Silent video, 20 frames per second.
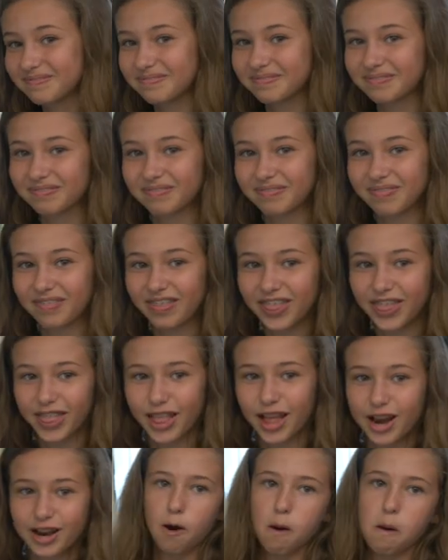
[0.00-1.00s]

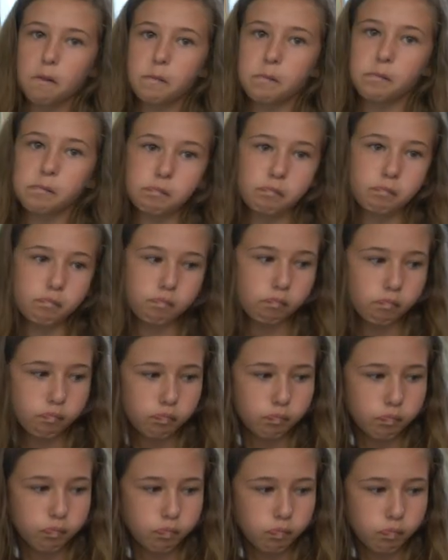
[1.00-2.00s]

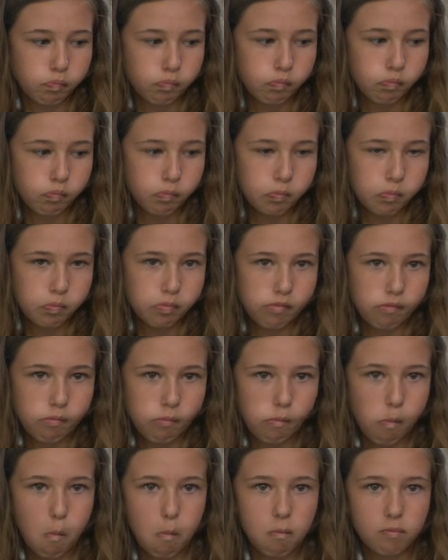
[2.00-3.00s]

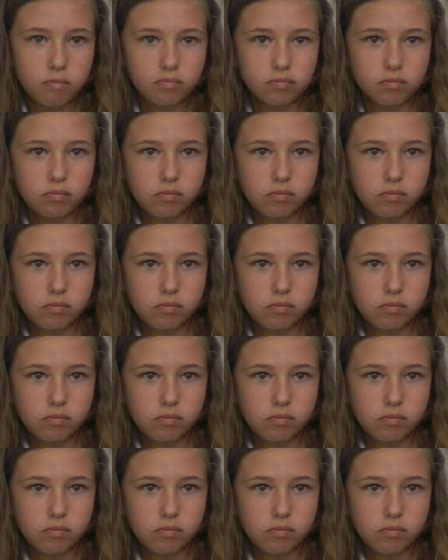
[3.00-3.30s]
The person shown says nothing.